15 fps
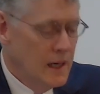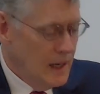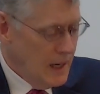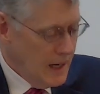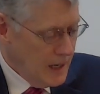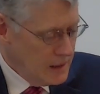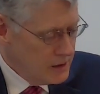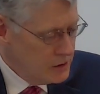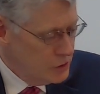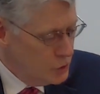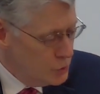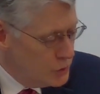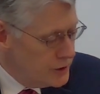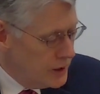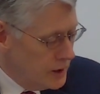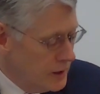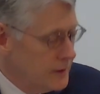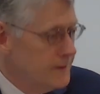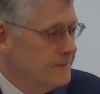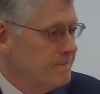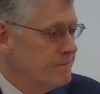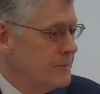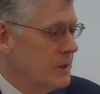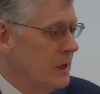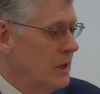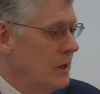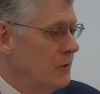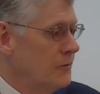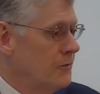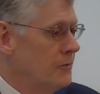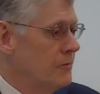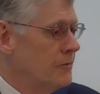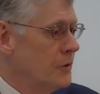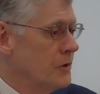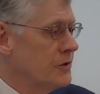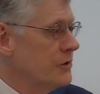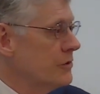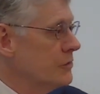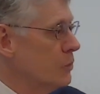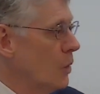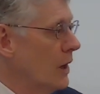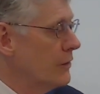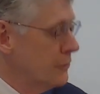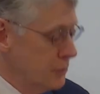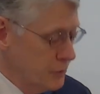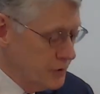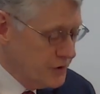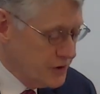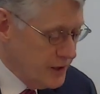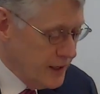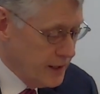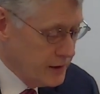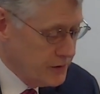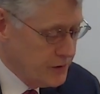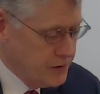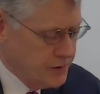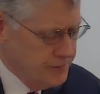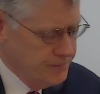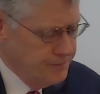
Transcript: hallelujah of verses 1 through 6.